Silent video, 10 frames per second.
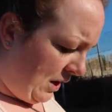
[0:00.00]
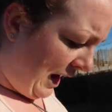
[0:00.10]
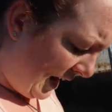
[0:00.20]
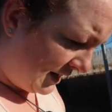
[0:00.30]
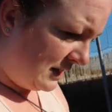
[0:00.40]

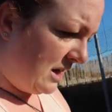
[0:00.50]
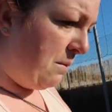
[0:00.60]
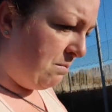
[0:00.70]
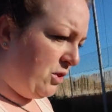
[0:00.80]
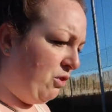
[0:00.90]
And
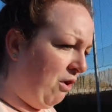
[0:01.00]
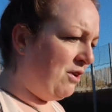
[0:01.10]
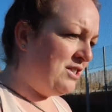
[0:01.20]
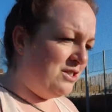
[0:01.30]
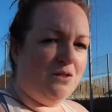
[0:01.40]
um, the
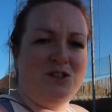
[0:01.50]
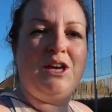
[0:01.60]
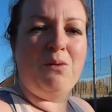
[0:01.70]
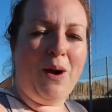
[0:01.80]
grass is obviously